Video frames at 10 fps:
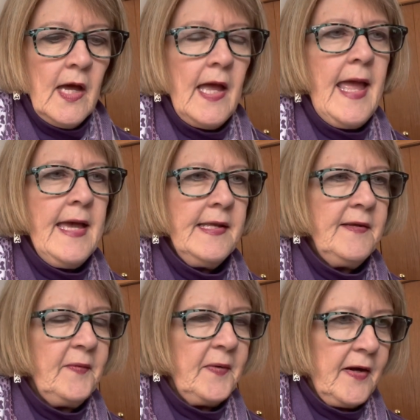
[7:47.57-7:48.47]
And
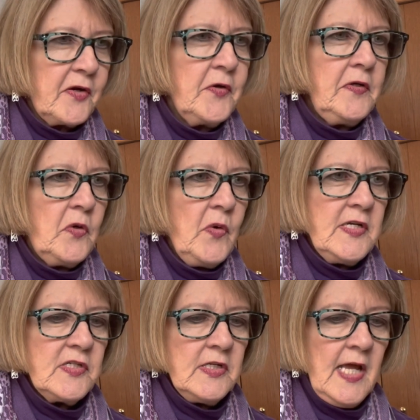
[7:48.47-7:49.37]
a good
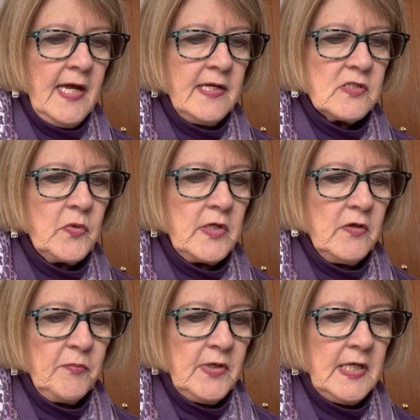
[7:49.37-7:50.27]
question to ask when you're
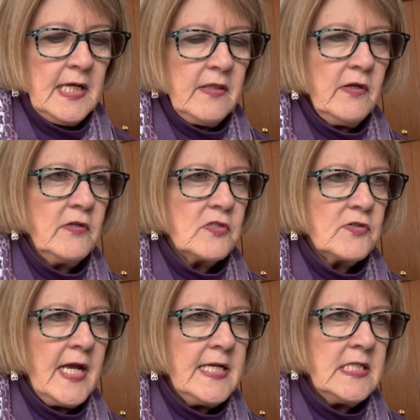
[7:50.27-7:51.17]
putting together your
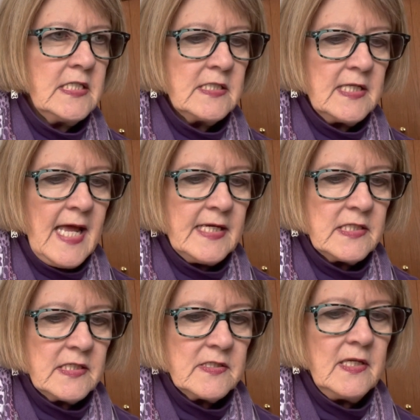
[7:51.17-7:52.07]
strategies and
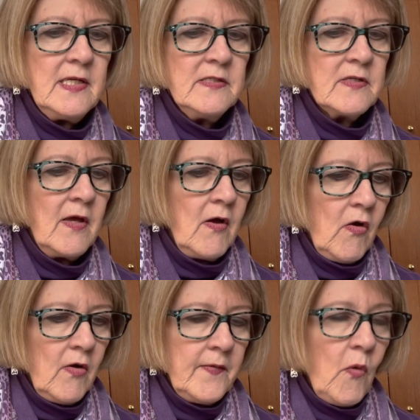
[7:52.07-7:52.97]
tactics is
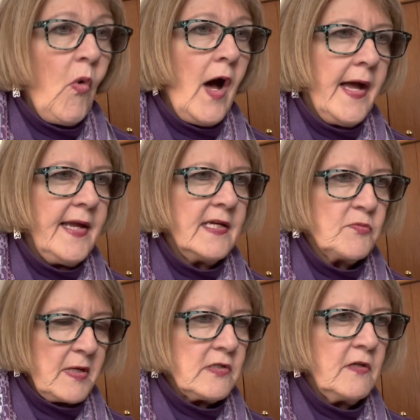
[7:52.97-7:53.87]
why,
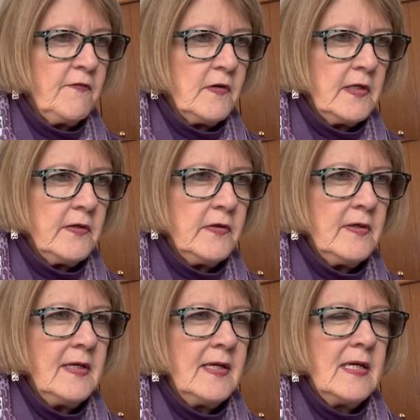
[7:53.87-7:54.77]
especially for your
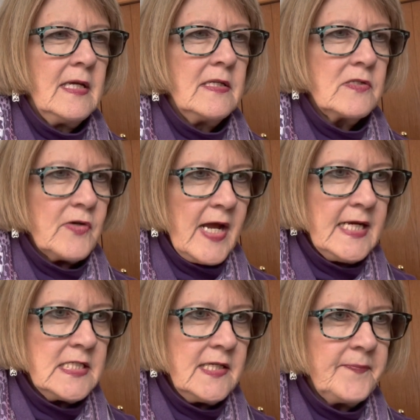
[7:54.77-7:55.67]

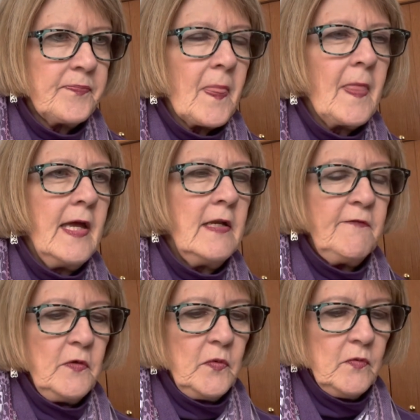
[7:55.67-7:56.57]
strategy. And if
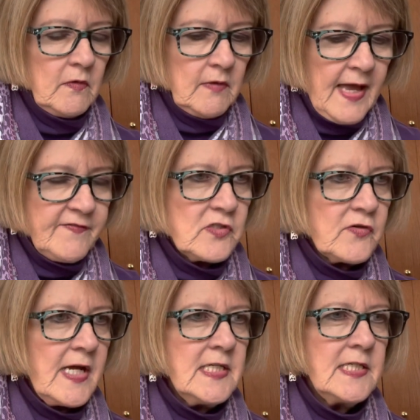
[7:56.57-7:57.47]
you have a
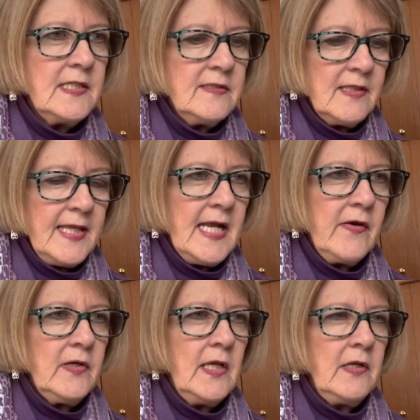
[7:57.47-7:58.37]
strategy laid
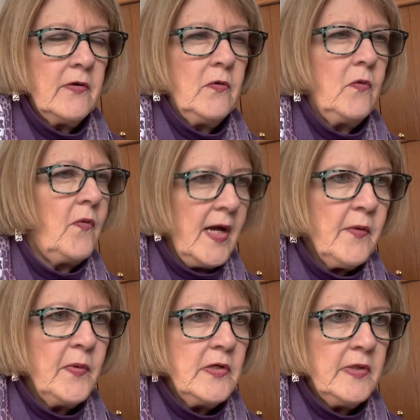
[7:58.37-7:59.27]
out and you go, why are
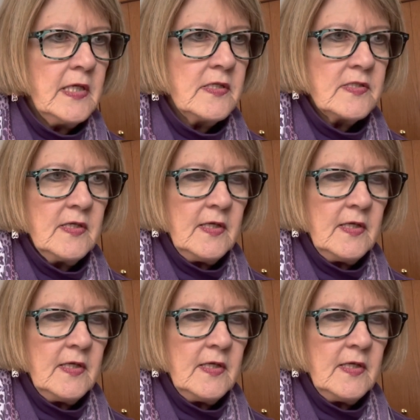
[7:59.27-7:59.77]
we doing this?